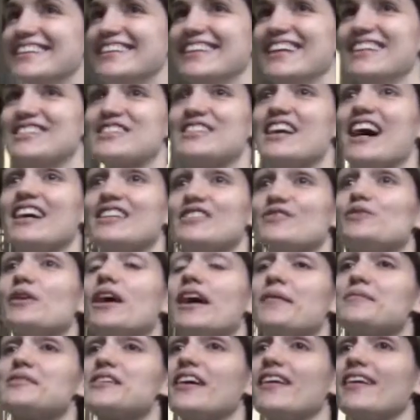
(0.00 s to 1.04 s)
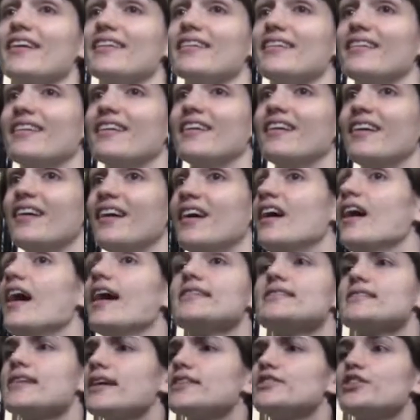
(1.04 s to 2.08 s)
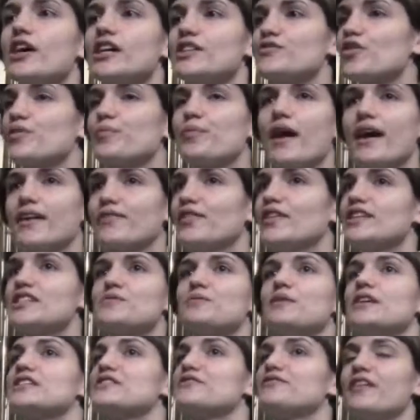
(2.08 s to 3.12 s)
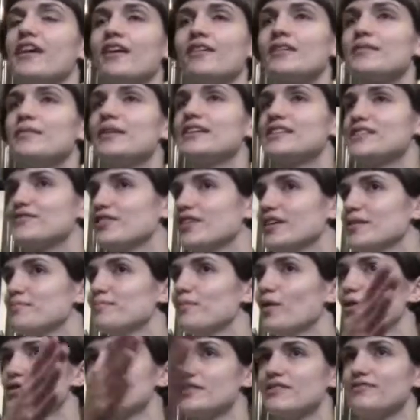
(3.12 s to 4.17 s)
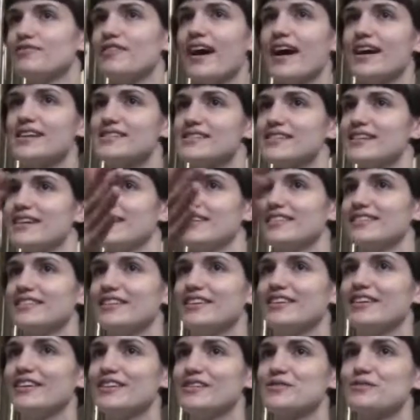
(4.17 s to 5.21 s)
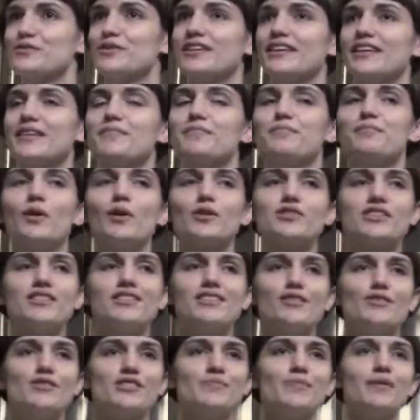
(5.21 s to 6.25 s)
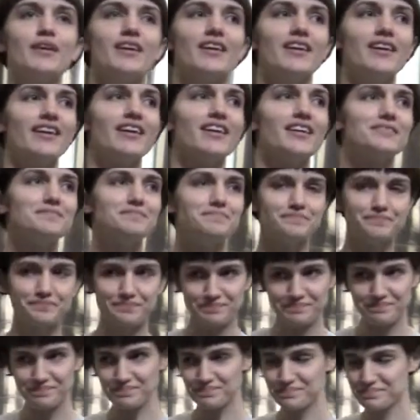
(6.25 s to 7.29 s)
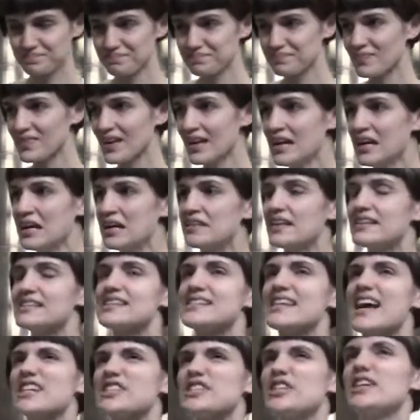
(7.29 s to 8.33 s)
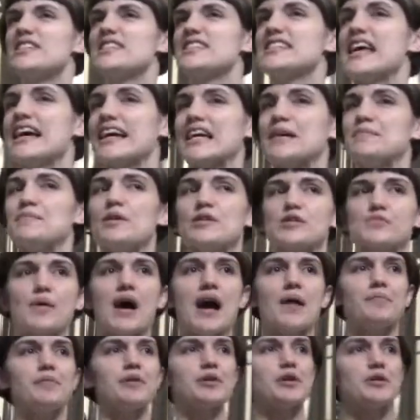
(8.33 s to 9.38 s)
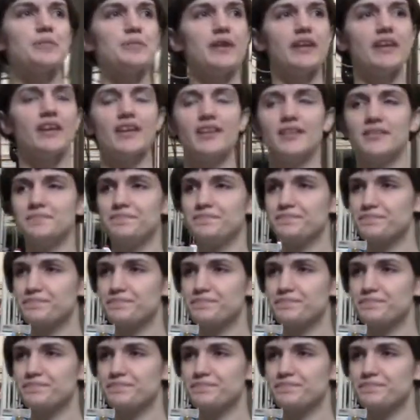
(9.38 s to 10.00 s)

It's not. Well, I'm sorry. It's not just for breakfast. It's very multifaceted. It's really multi-use beer here. This is actually our second most popular beer.